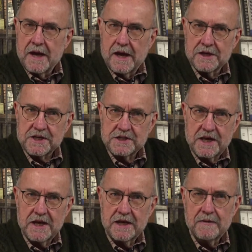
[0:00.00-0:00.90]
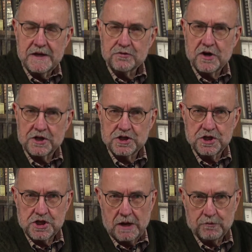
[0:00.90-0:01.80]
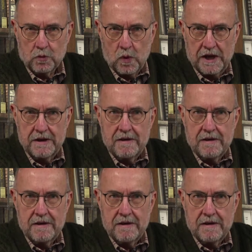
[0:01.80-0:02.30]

As I said in the introduction to Chapter 1,